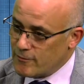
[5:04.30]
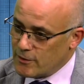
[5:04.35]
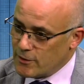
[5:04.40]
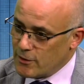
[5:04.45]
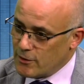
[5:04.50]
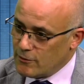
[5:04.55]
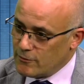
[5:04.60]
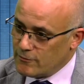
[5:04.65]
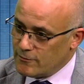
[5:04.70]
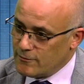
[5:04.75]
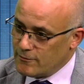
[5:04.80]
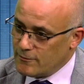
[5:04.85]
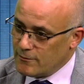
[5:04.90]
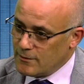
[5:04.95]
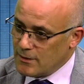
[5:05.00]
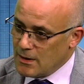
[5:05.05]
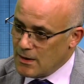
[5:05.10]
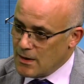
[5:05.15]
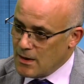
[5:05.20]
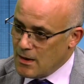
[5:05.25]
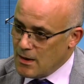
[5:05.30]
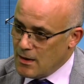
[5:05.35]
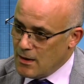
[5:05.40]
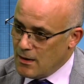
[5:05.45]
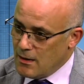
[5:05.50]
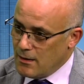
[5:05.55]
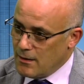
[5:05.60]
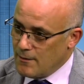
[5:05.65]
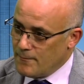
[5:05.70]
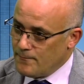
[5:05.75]
girls
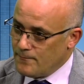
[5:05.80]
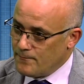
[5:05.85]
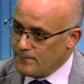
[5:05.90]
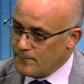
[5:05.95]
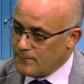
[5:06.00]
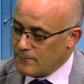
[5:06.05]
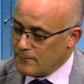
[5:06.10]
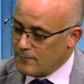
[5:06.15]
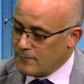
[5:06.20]
um,